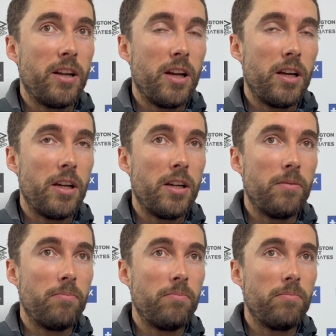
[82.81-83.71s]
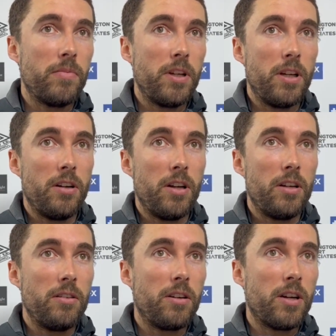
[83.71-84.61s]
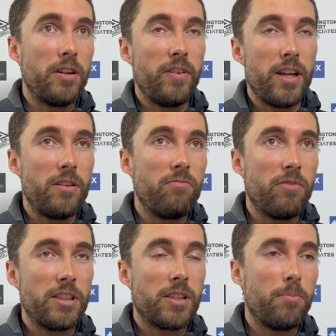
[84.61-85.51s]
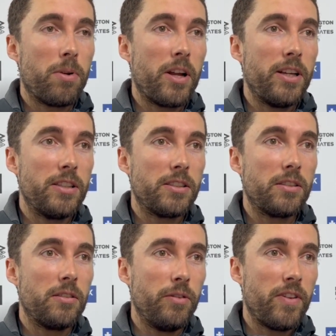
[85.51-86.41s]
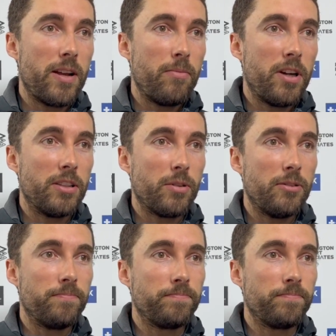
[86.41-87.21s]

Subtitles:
and kind of yeah, rest some players with that in mind as well.